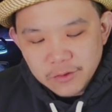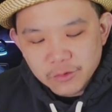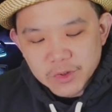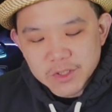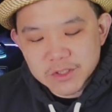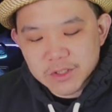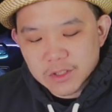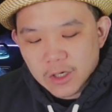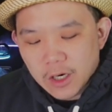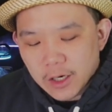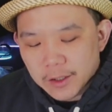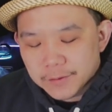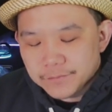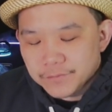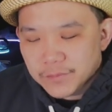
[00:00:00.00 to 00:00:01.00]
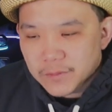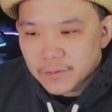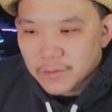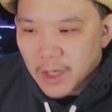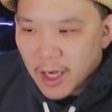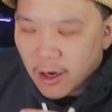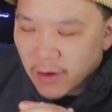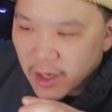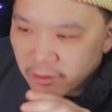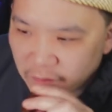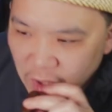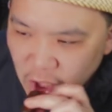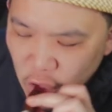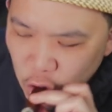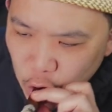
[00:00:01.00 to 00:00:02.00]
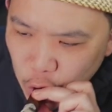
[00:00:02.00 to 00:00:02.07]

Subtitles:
with the cigar. However,